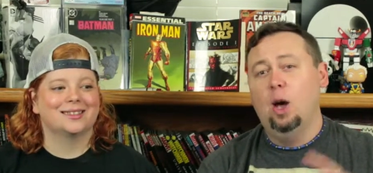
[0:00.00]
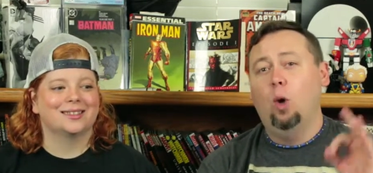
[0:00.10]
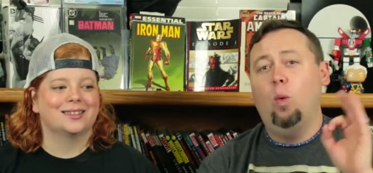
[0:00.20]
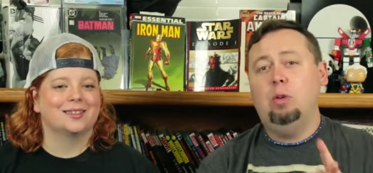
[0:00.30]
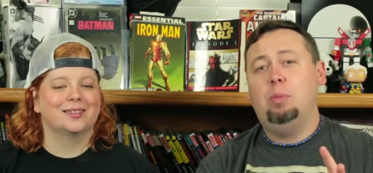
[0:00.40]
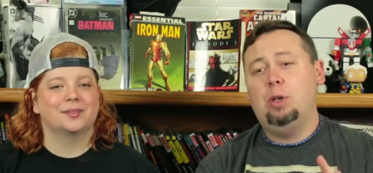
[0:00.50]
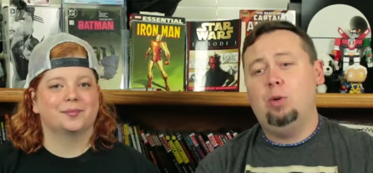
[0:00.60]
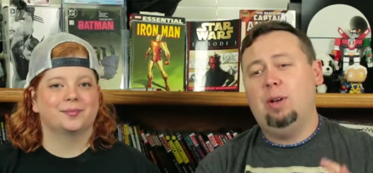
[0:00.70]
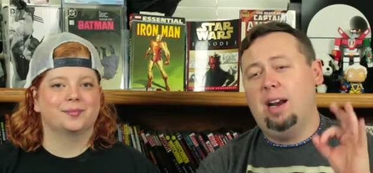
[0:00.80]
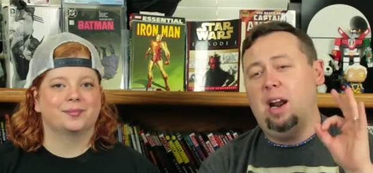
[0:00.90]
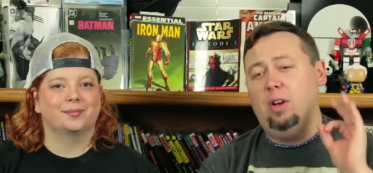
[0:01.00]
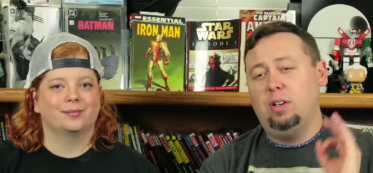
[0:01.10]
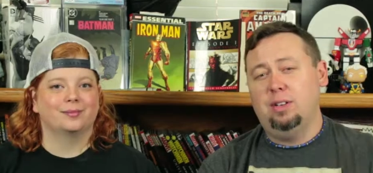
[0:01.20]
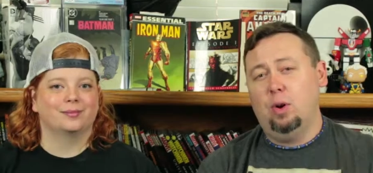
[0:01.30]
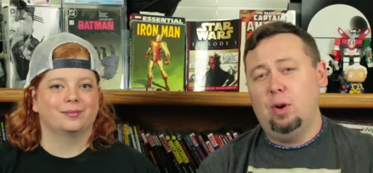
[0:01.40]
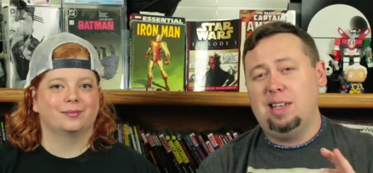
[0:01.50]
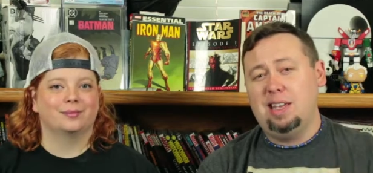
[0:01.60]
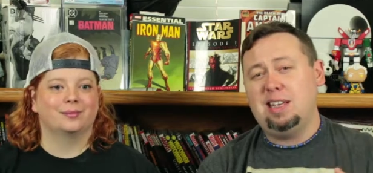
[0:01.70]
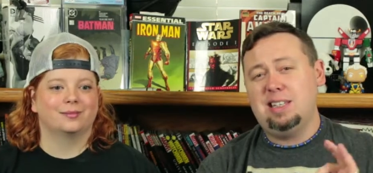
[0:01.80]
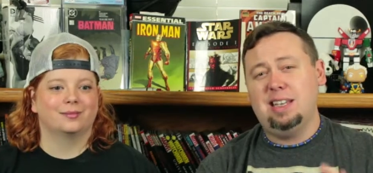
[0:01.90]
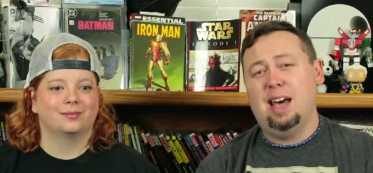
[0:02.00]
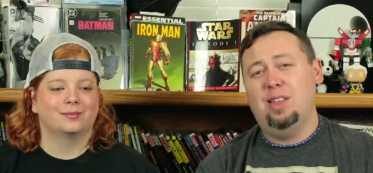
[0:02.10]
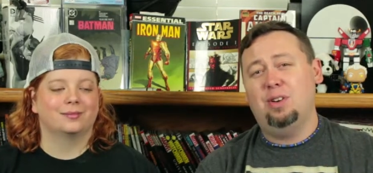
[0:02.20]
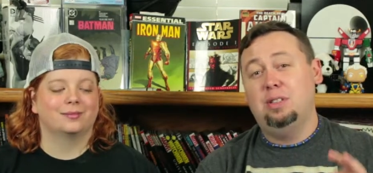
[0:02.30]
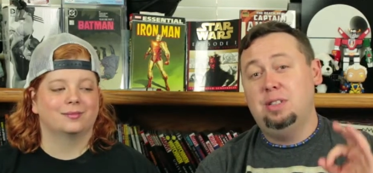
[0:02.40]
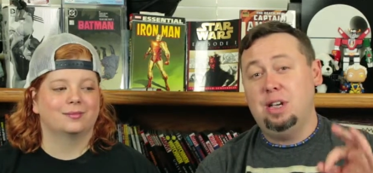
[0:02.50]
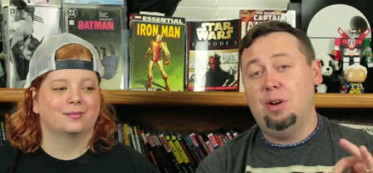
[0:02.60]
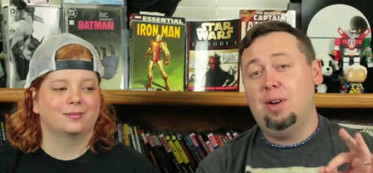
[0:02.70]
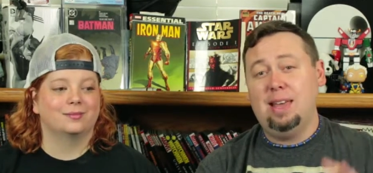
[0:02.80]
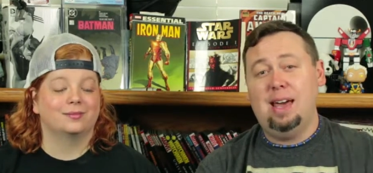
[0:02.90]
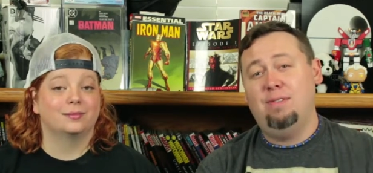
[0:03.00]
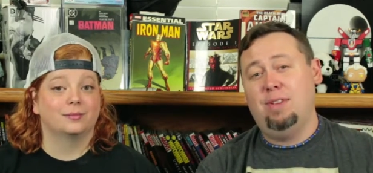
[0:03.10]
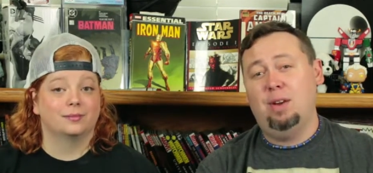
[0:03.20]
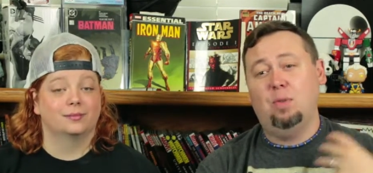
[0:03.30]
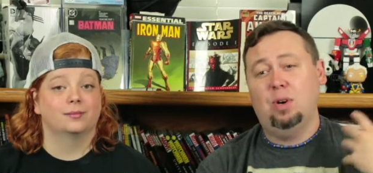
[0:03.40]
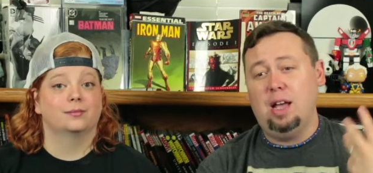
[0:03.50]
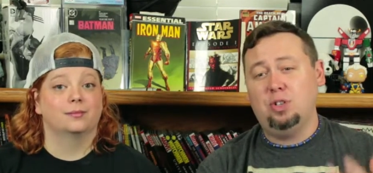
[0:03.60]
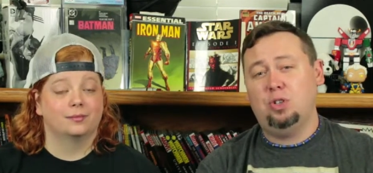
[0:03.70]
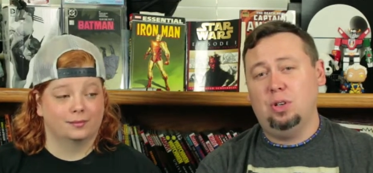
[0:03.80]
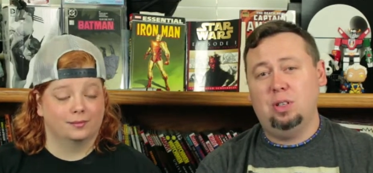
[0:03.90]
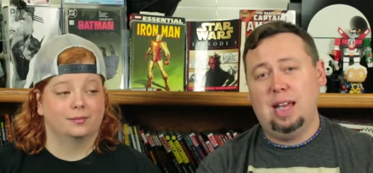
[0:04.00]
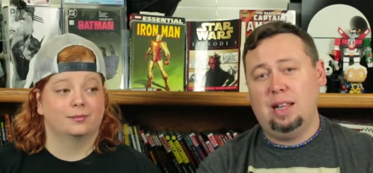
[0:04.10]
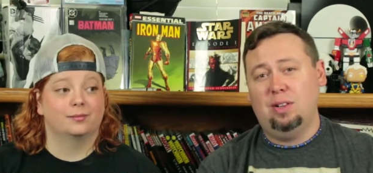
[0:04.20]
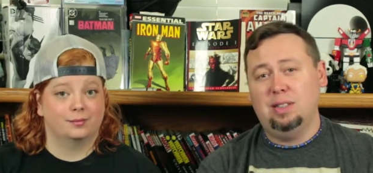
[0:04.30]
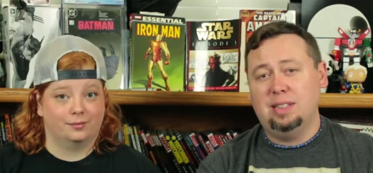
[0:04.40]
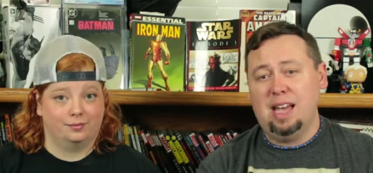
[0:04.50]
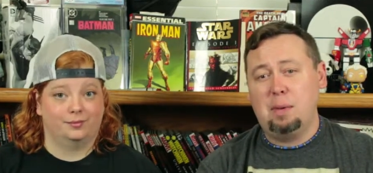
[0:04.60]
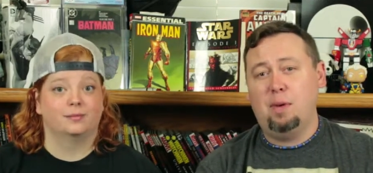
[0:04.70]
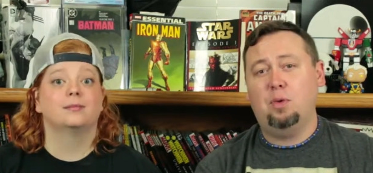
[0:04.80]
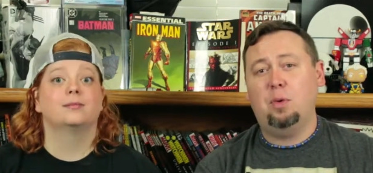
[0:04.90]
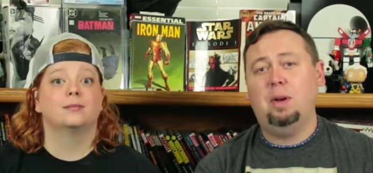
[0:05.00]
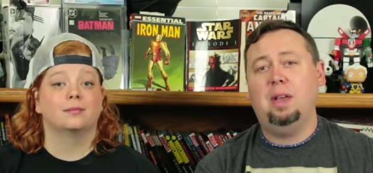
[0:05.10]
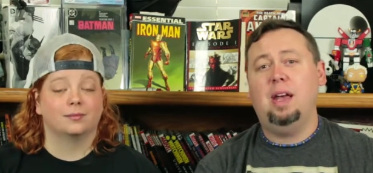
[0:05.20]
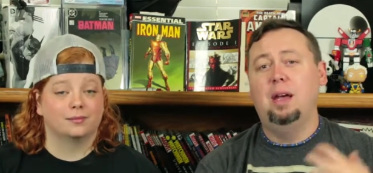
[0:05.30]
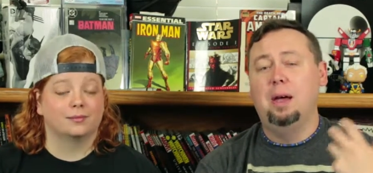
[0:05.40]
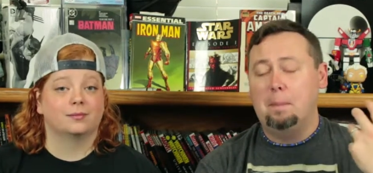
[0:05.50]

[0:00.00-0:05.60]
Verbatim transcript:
Speaker 1: We will be doing another Devoted Geek Together during that event. We're not sure exactly on the timing for it yet,